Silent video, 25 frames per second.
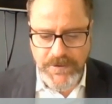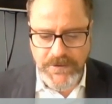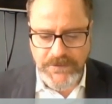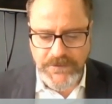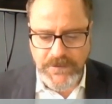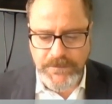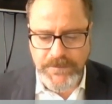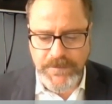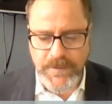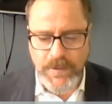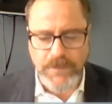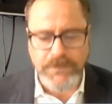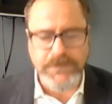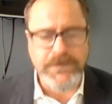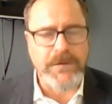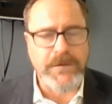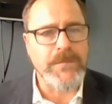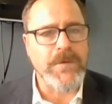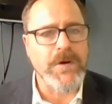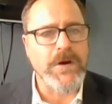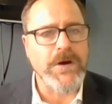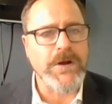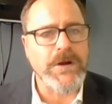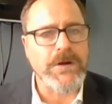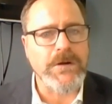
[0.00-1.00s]
a prison built
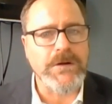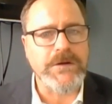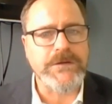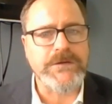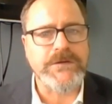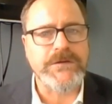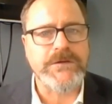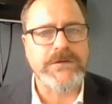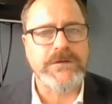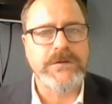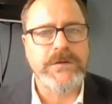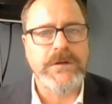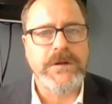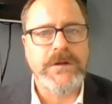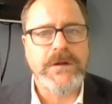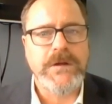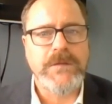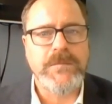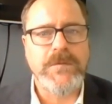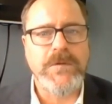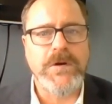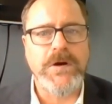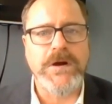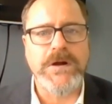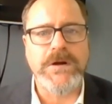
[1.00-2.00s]
for murderers
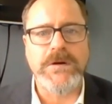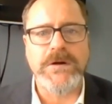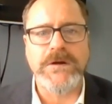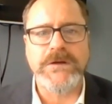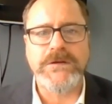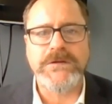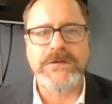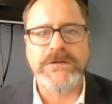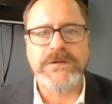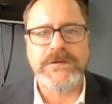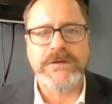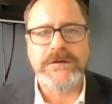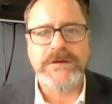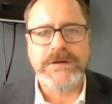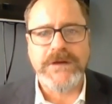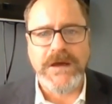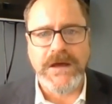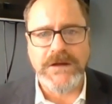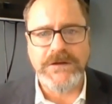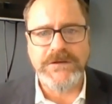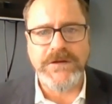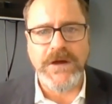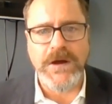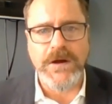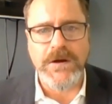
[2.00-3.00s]

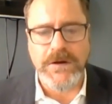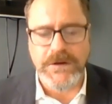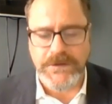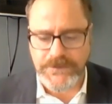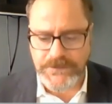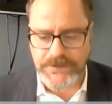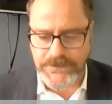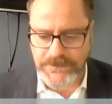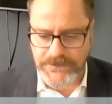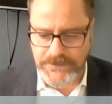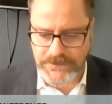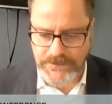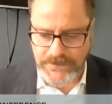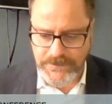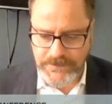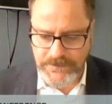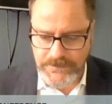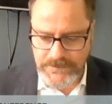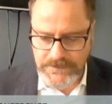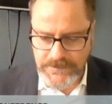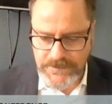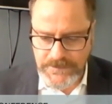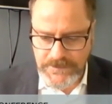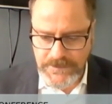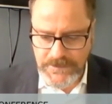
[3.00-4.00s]
and
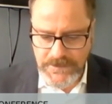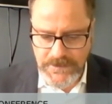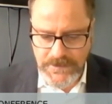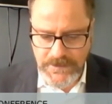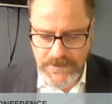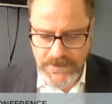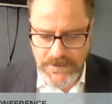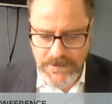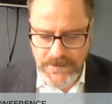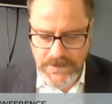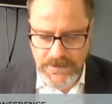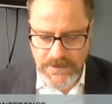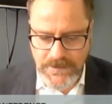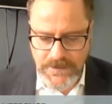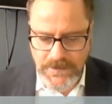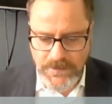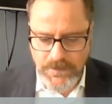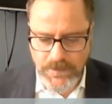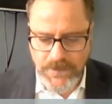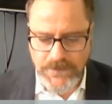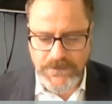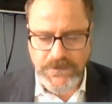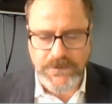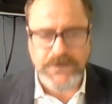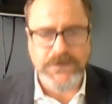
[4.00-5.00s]
terrorists,
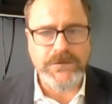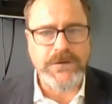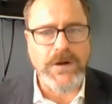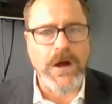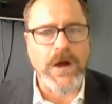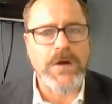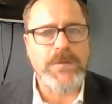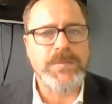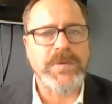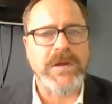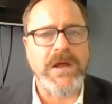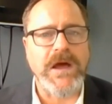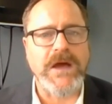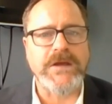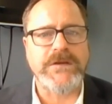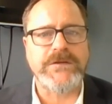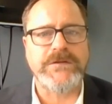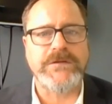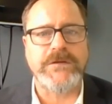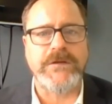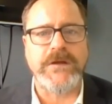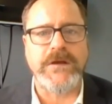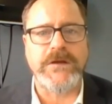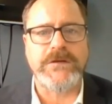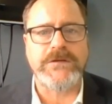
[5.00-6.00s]
which is no
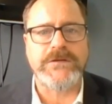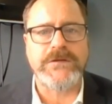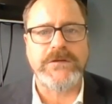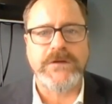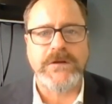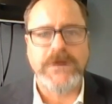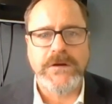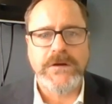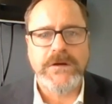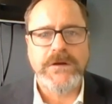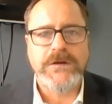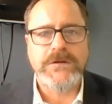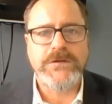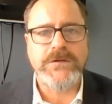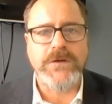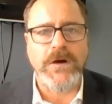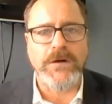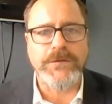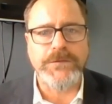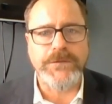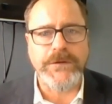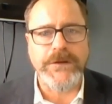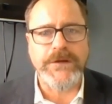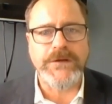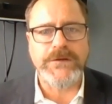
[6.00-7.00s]
place for this
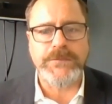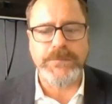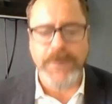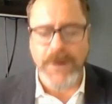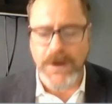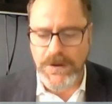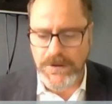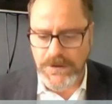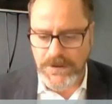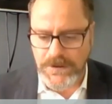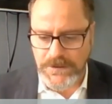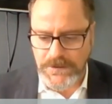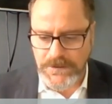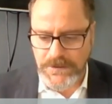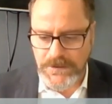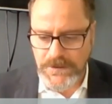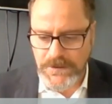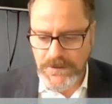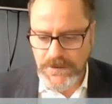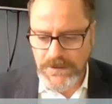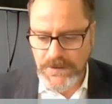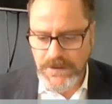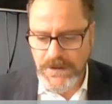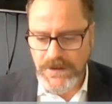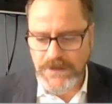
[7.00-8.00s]
softly
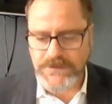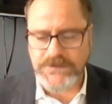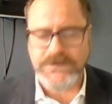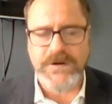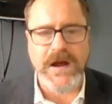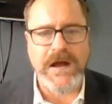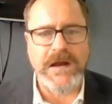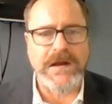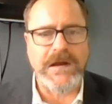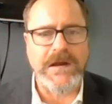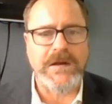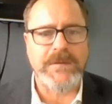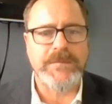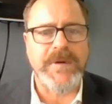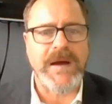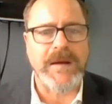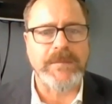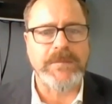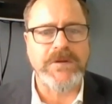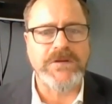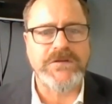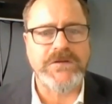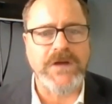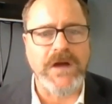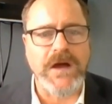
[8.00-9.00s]
spoken Australian
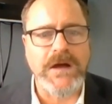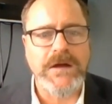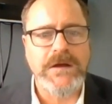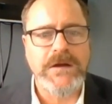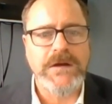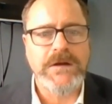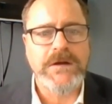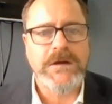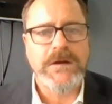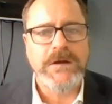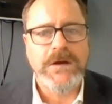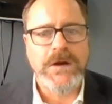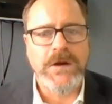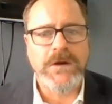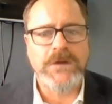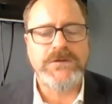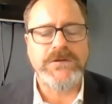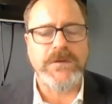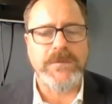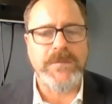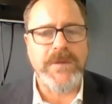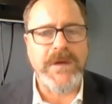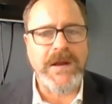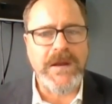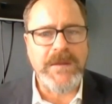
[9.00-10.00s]
publisher
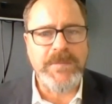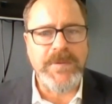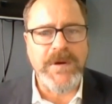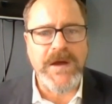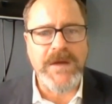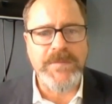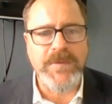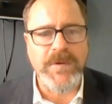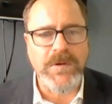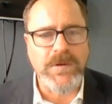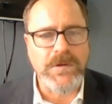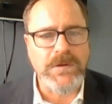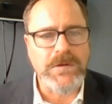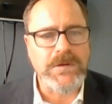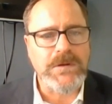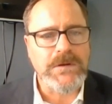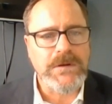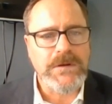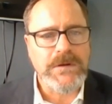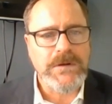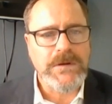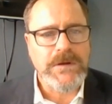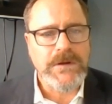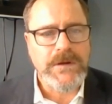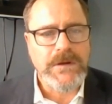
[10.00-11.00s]
who to many people
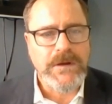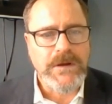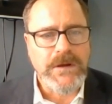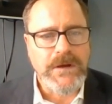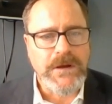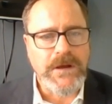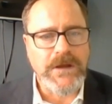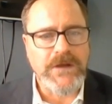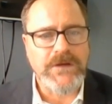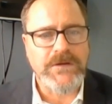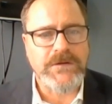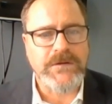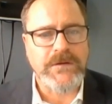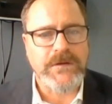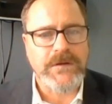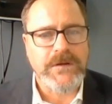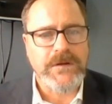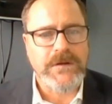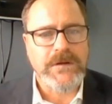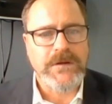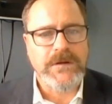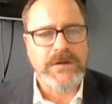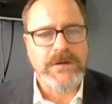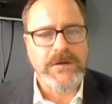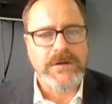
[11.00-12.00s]
is
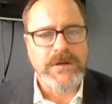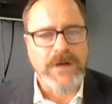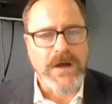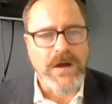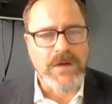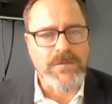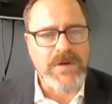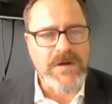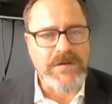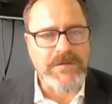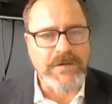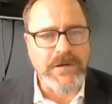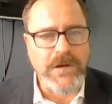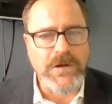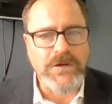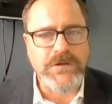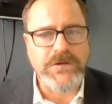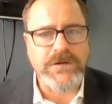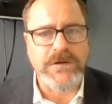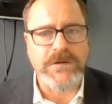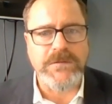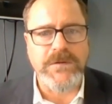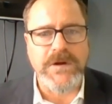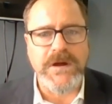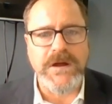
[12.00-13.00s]
a
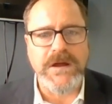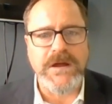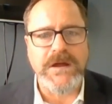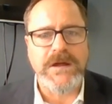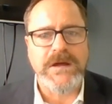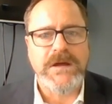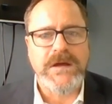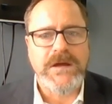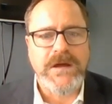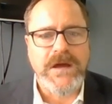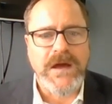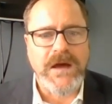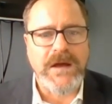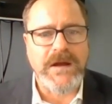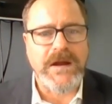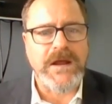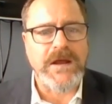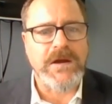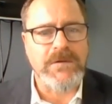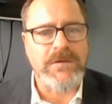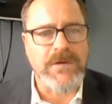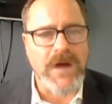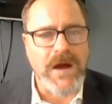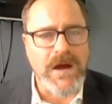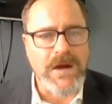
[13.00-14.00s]
revolutionary and
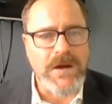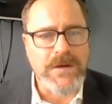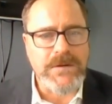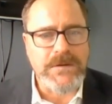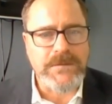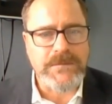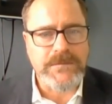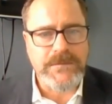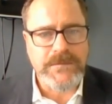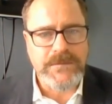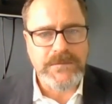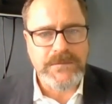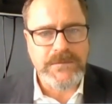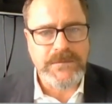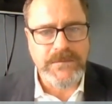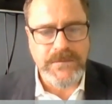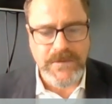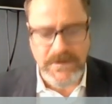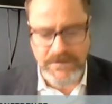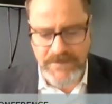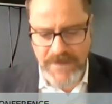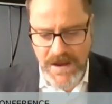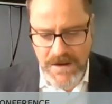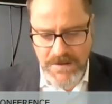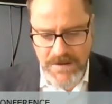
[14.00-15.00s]
a hero
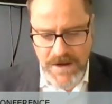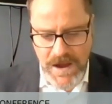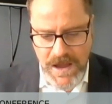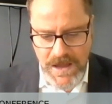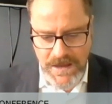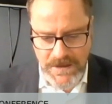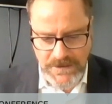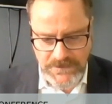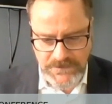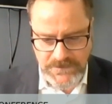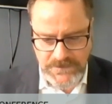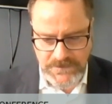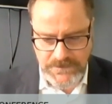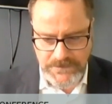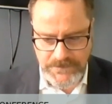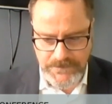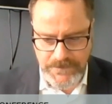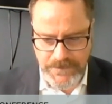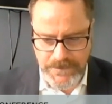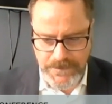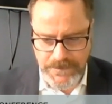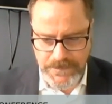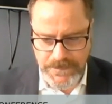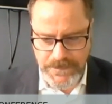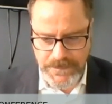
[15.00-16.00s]
of our age.
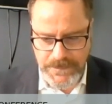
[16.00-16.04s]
